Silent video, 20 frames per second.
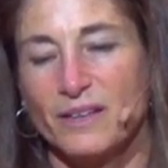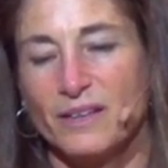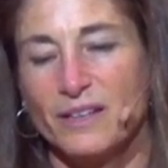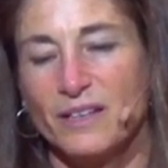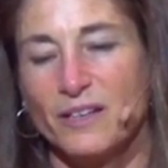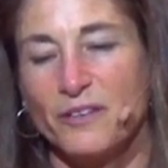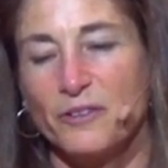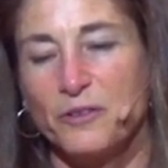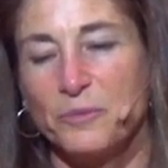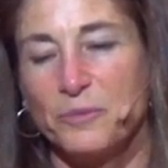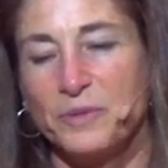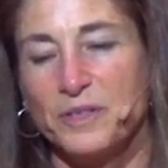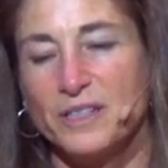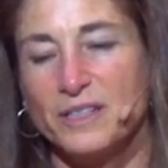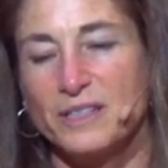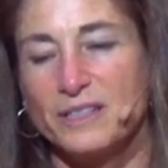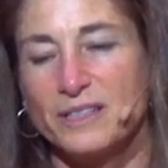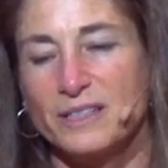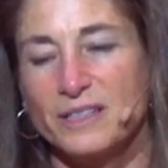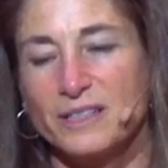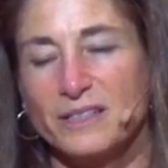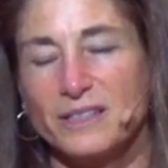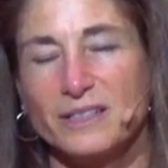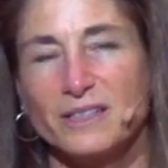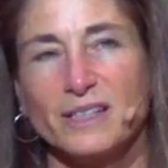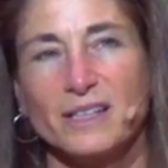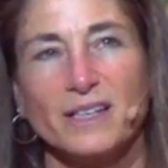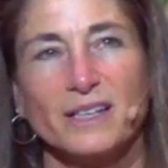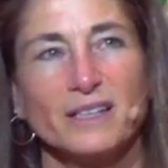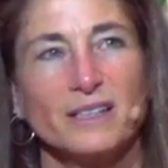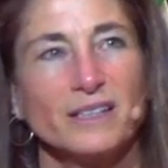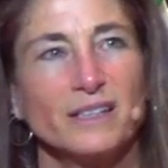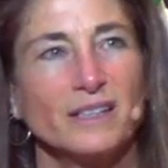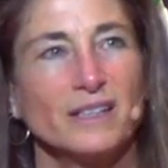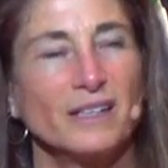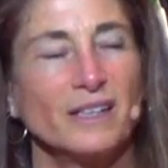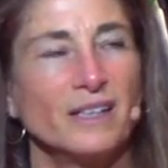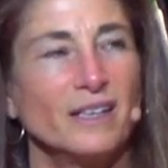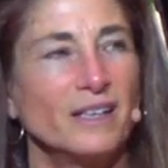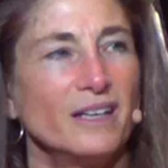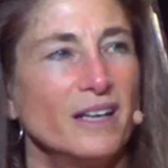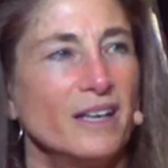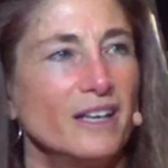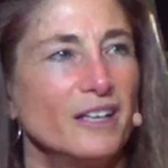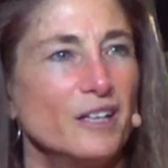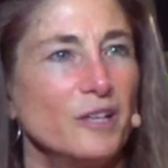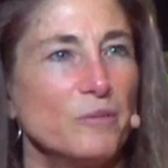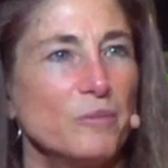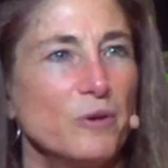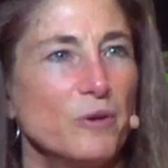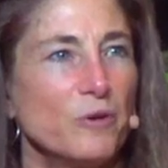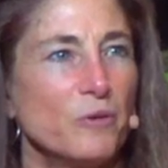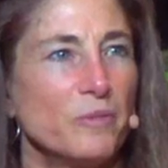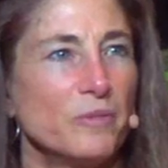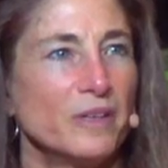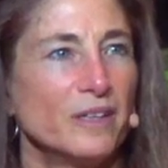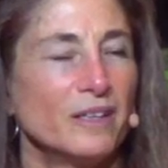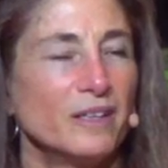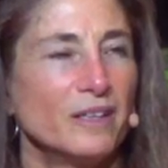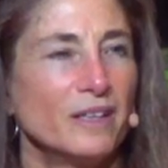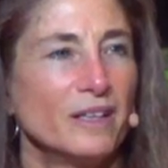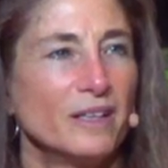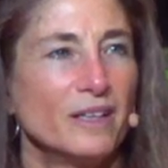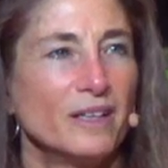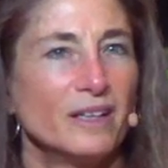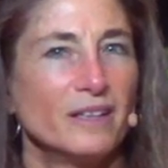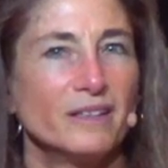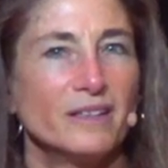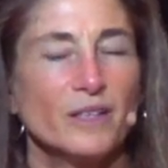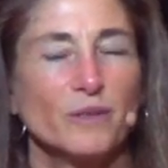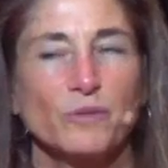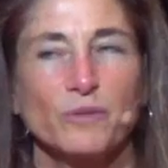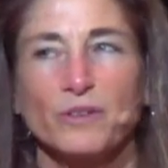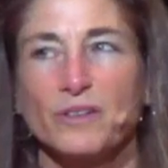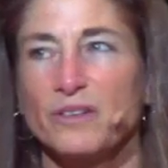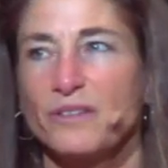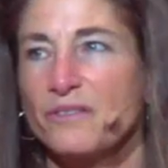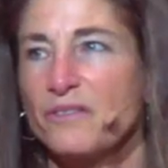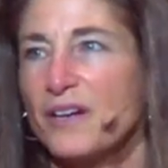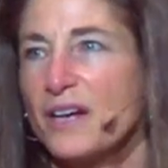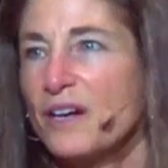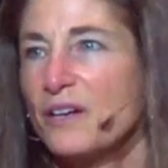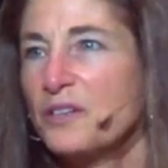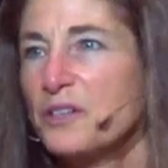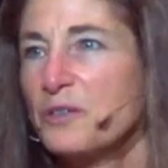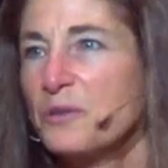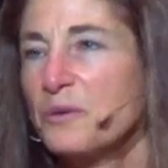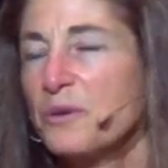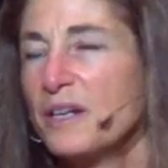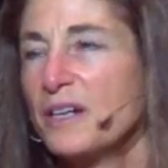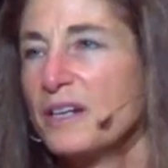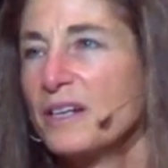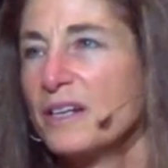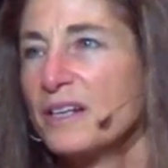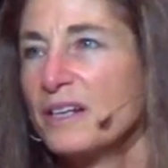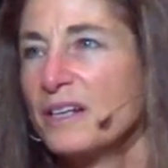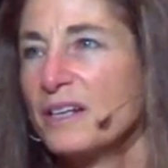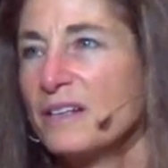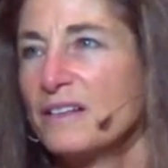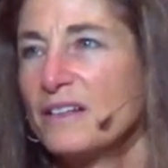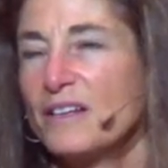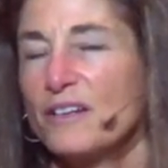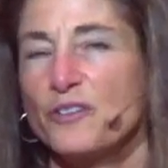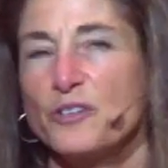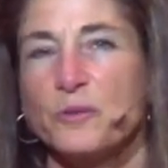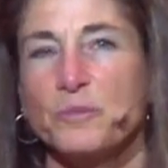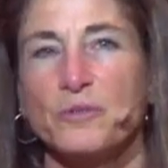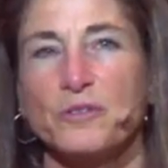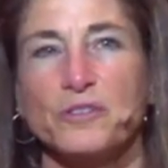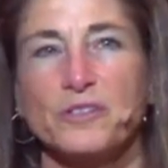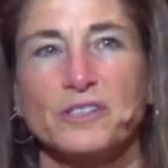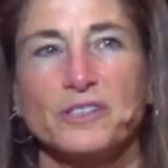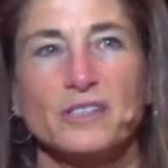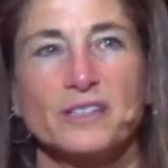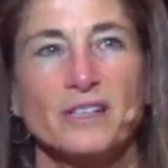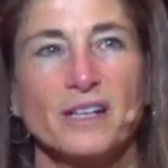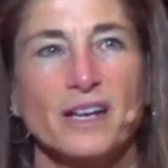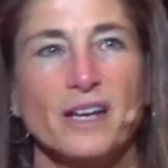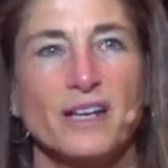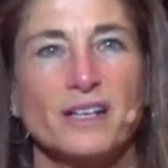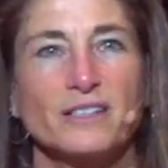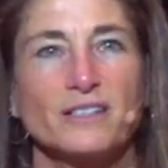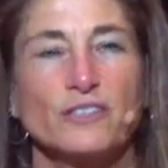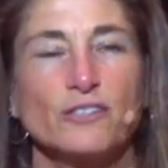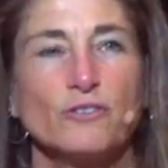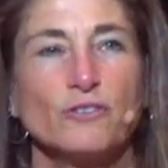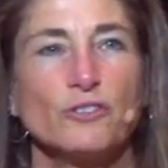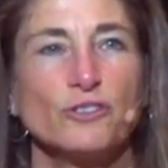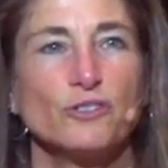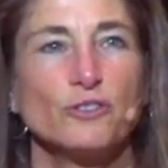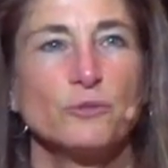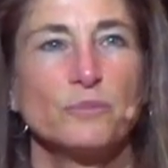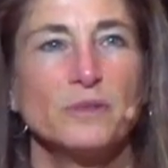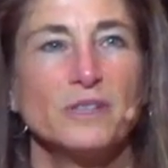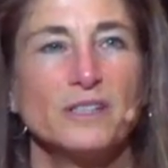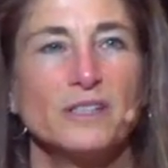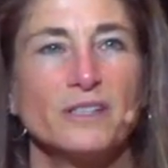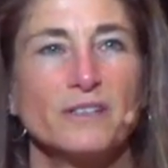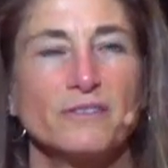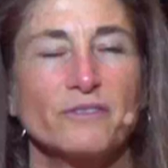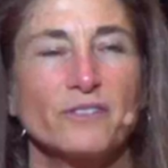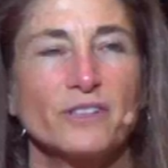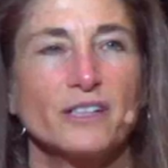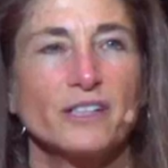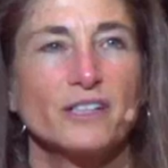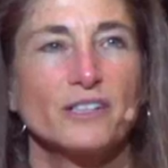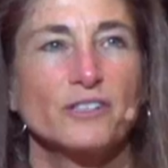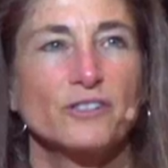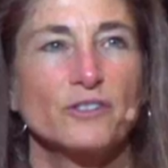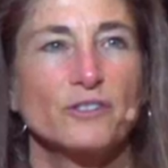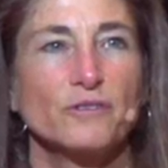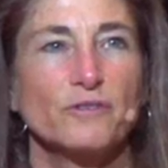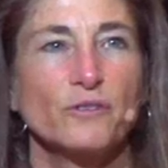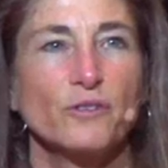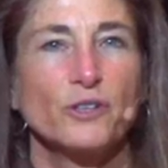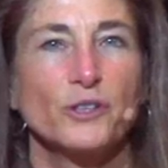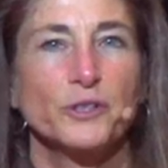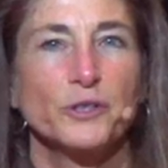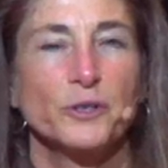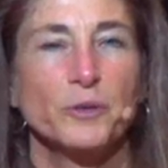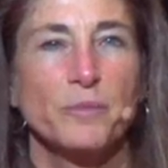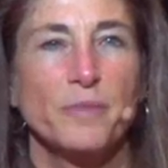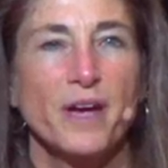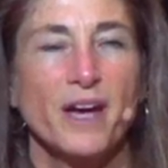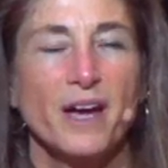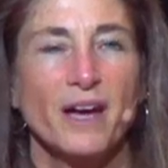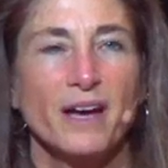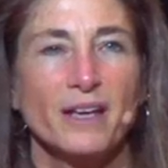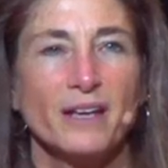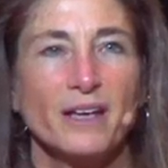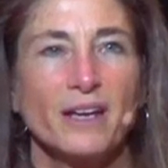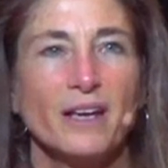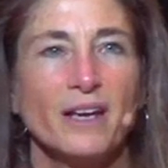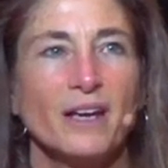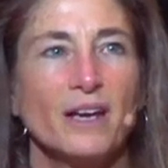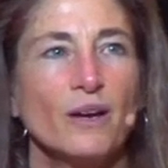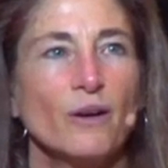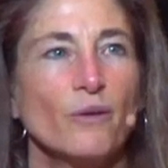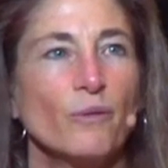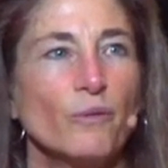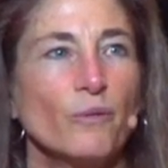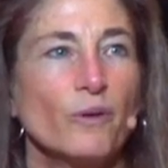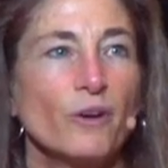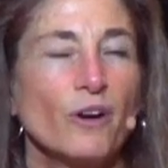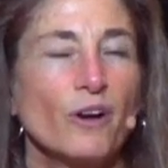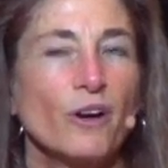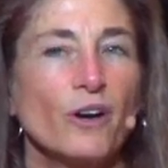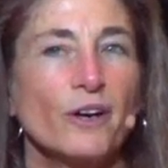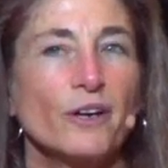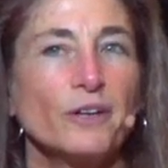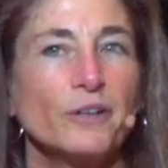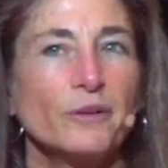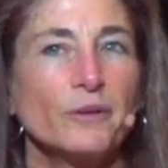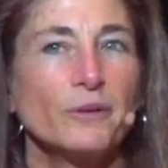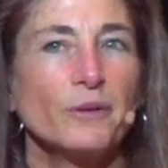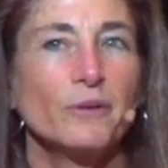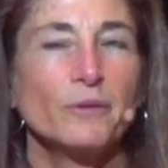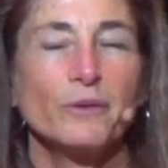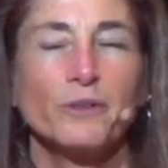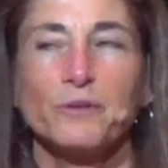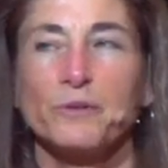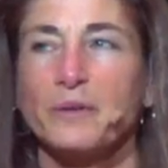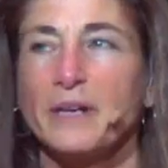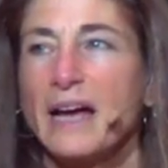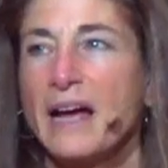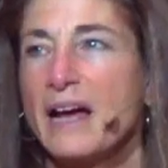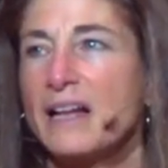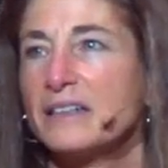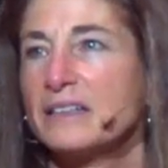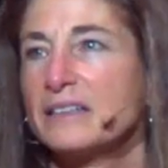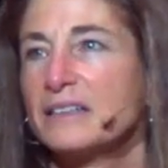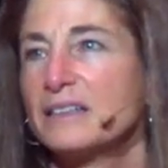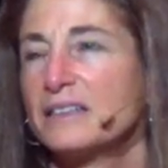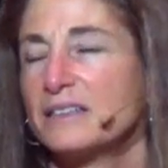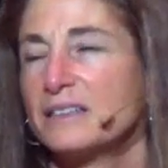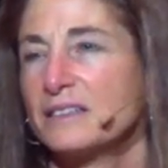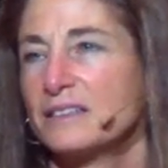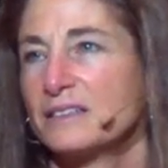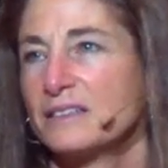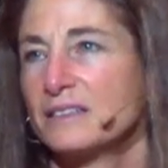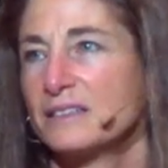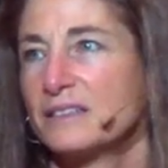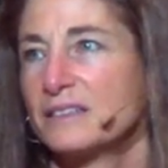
The other piece is that in any moment that we're evaluating the other person as, you should be different, it's your fault, you're bad, we're arguing with reality.